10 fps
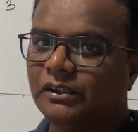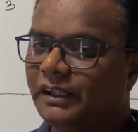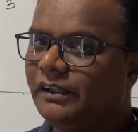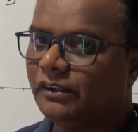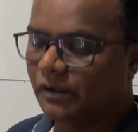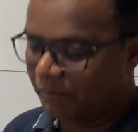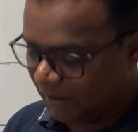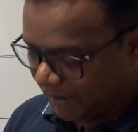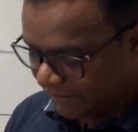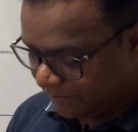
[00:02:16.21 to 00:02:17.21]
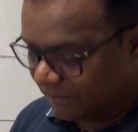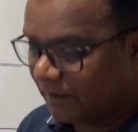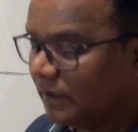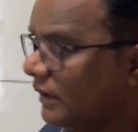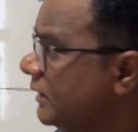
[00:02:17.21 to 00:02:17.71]
on a number line.
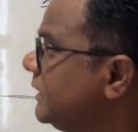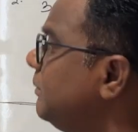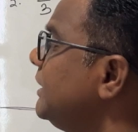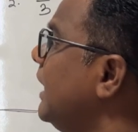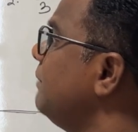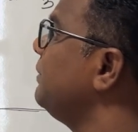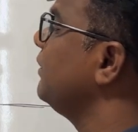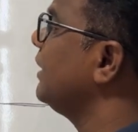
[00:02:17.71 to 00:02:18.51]
Suppose I have few